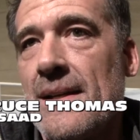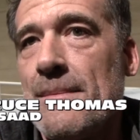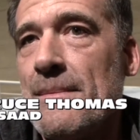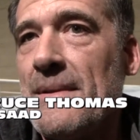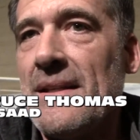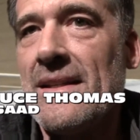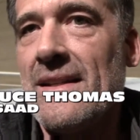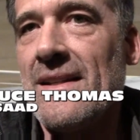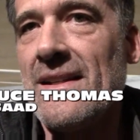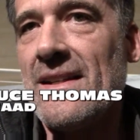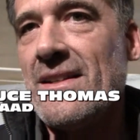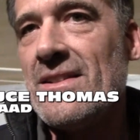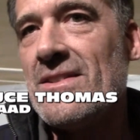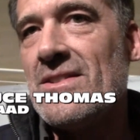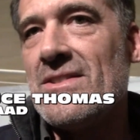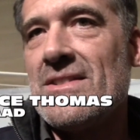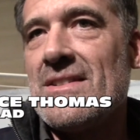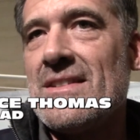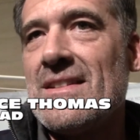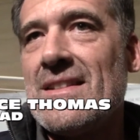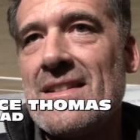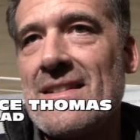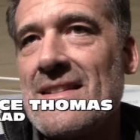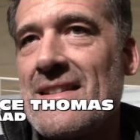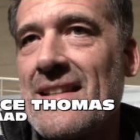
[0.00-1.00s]
I mean, he's
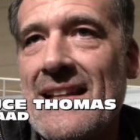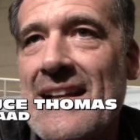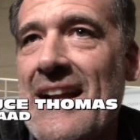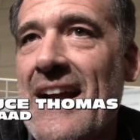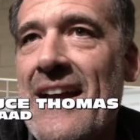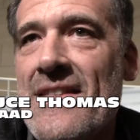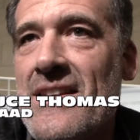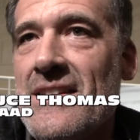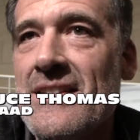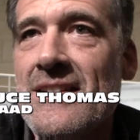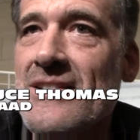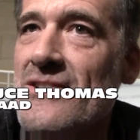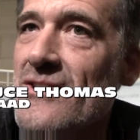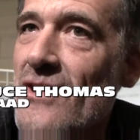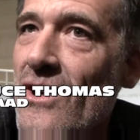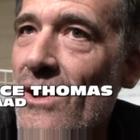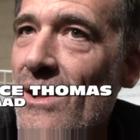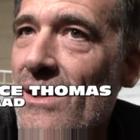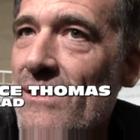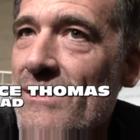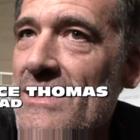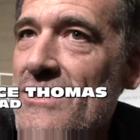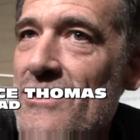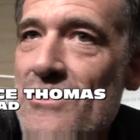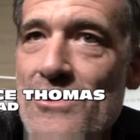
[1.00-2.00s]
the guy that does
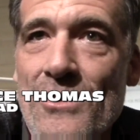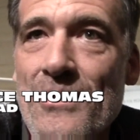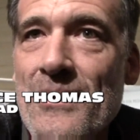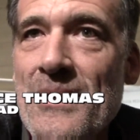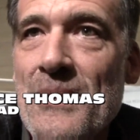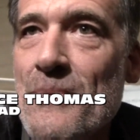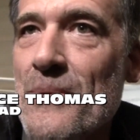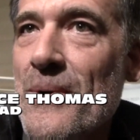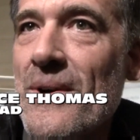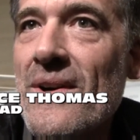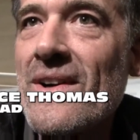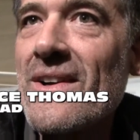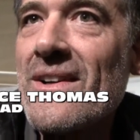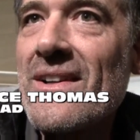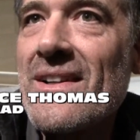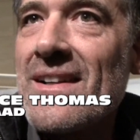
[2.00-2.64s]
all of his dirty work.